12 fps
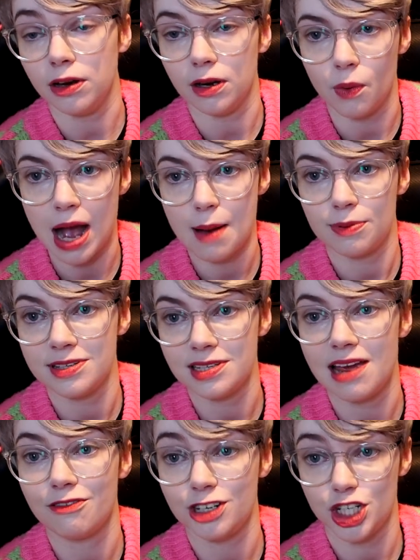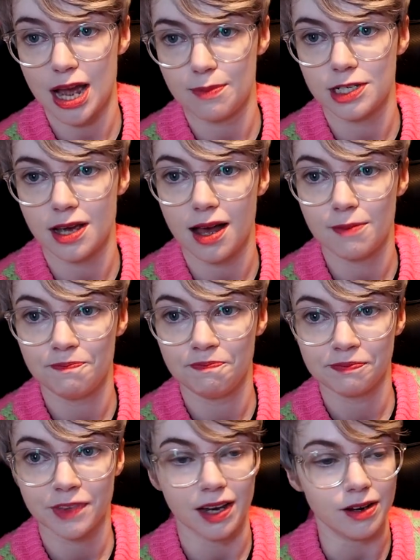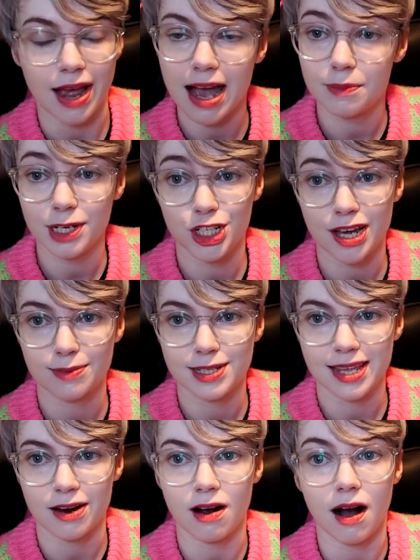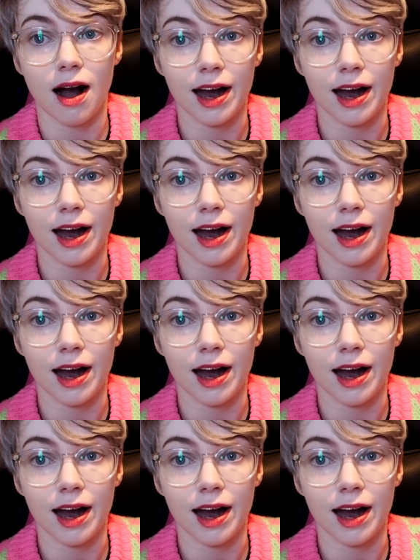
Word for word: I know what happens in every chapter. I know how many chapters there are.